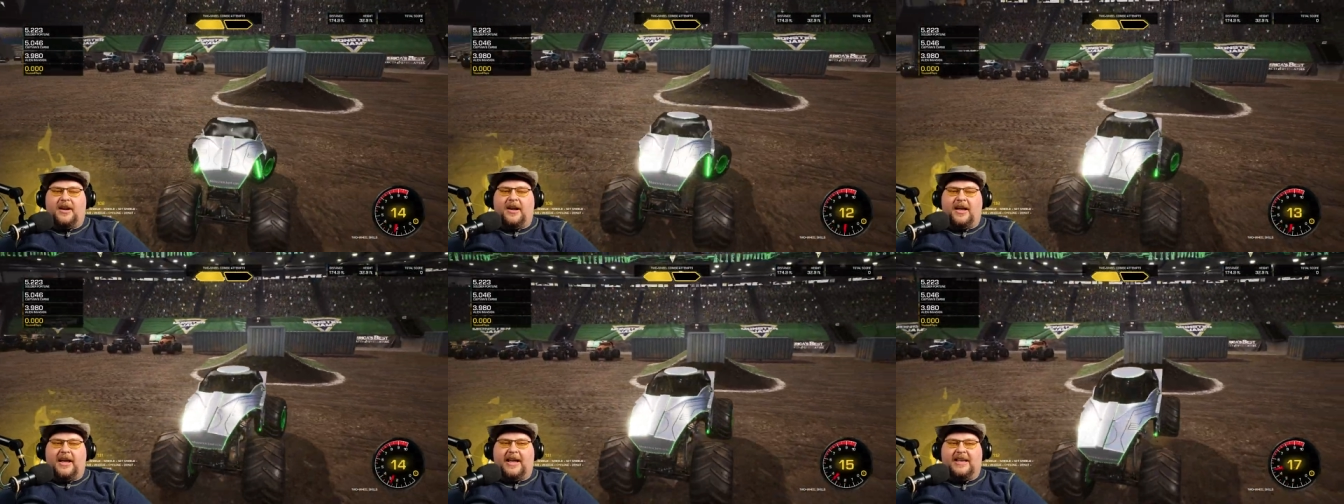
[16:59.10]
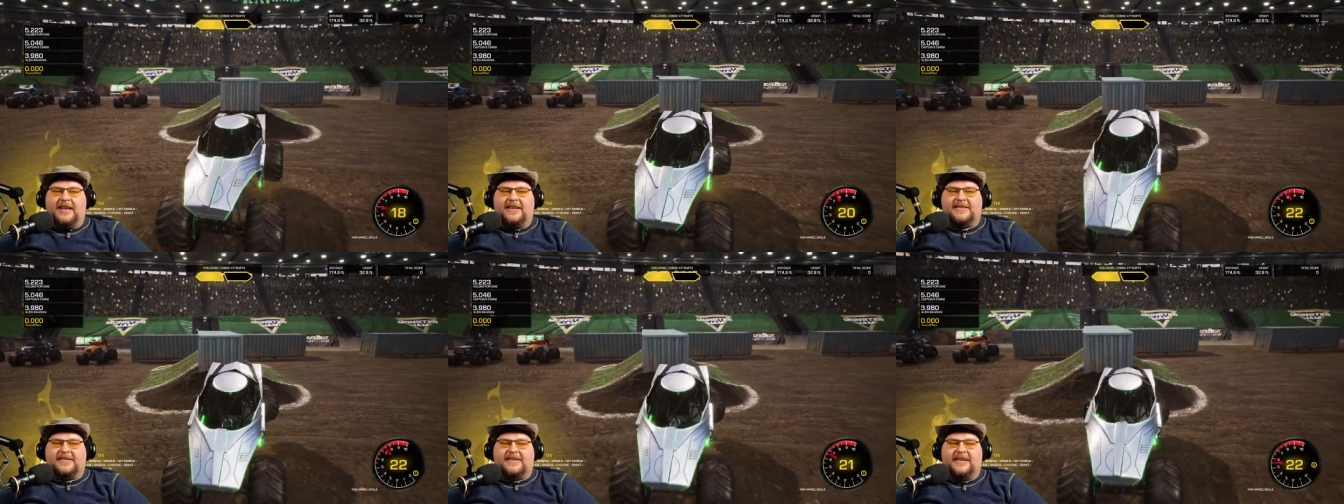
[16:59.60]

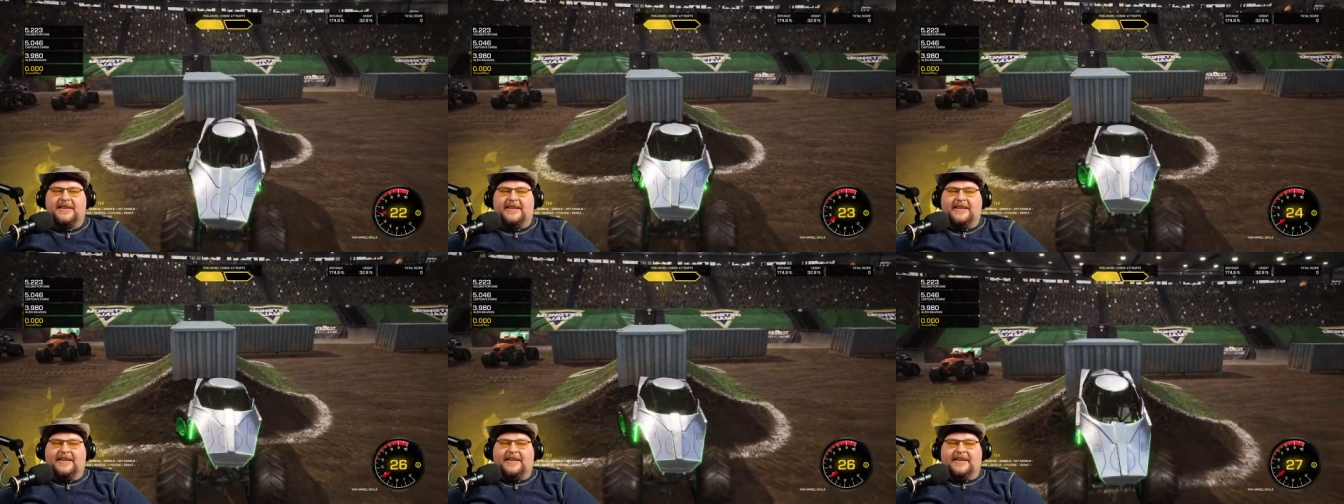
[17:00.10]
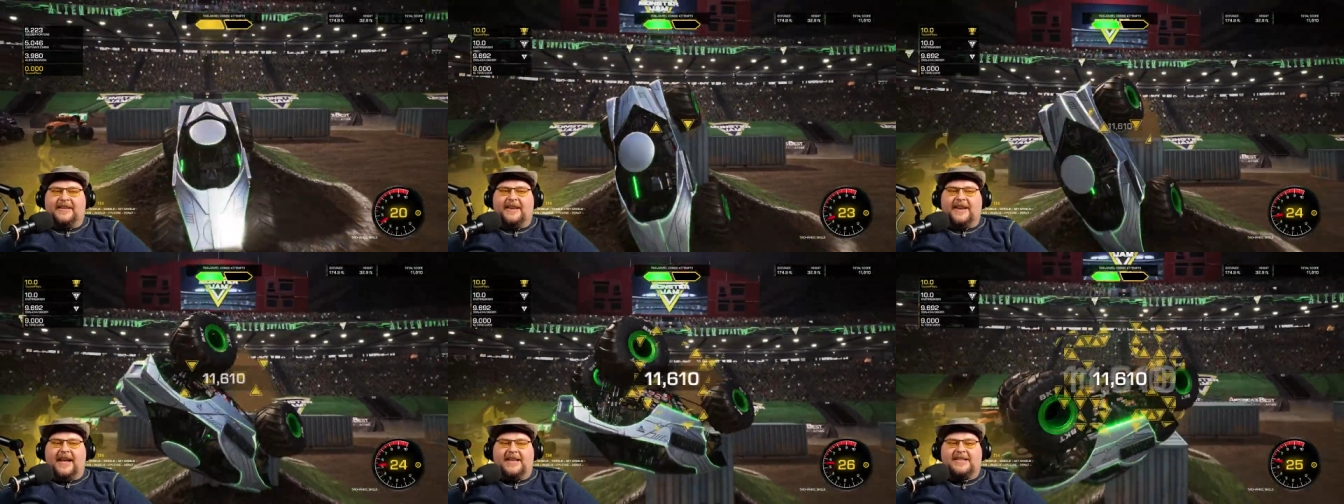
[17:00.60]
Nice.
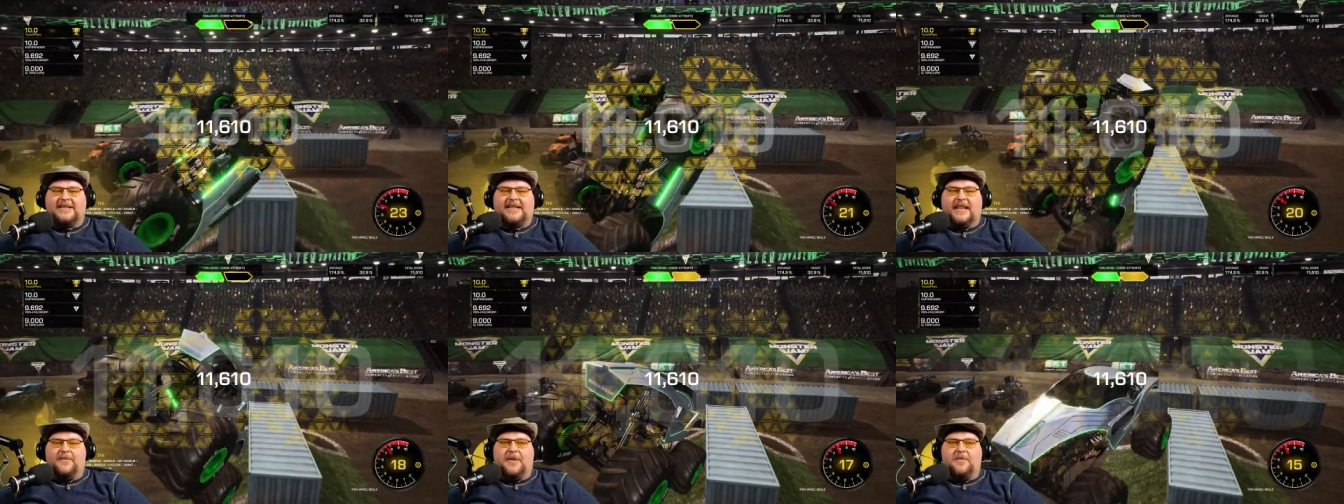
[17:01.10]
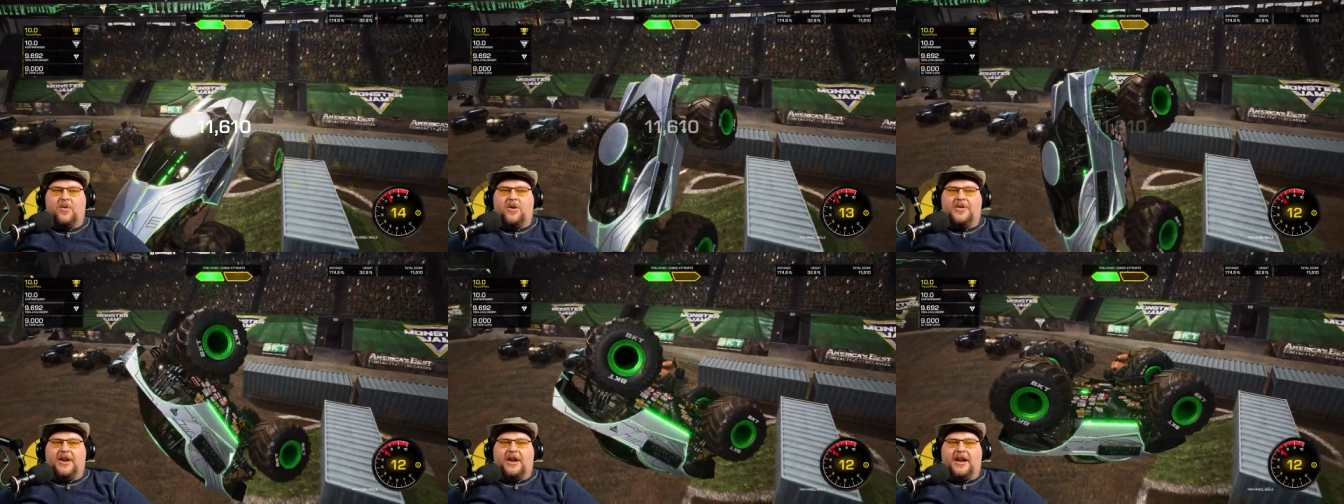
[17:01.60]
Nice. That's going to be
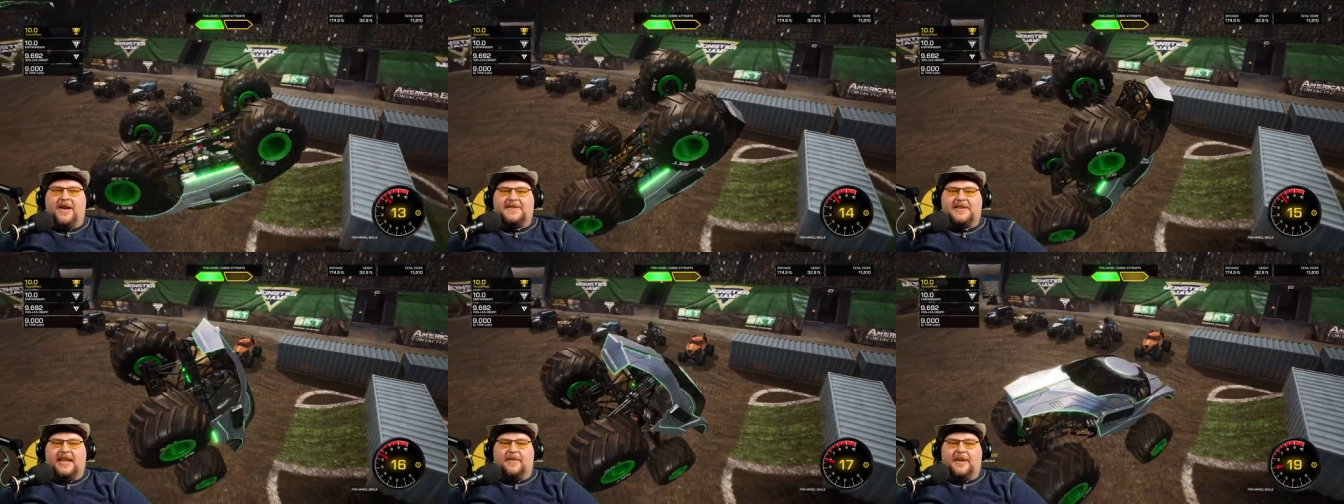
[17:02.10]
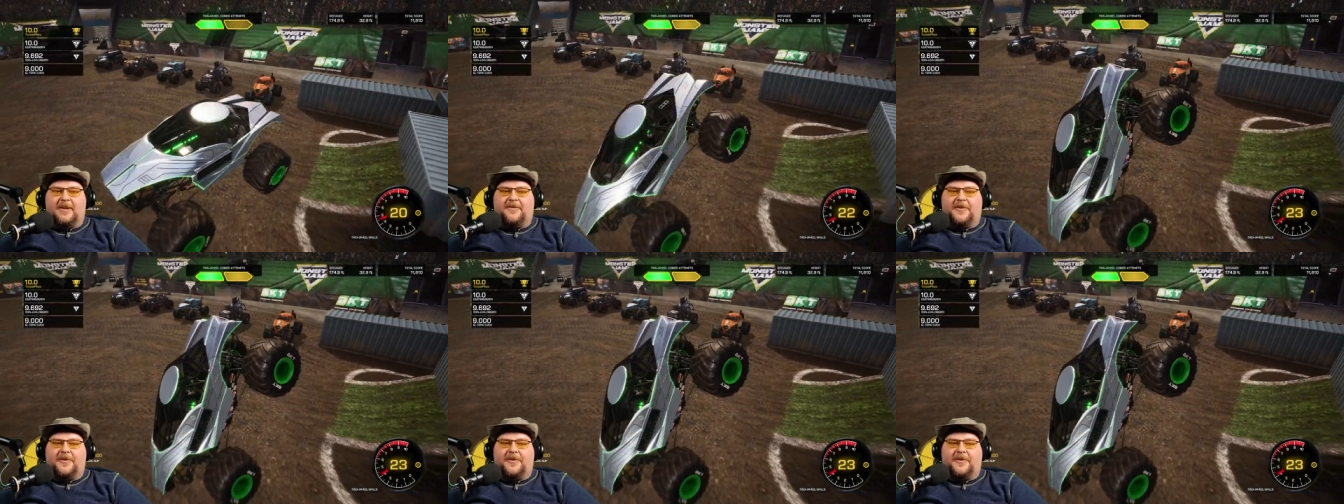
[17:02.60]
more than enough to get me into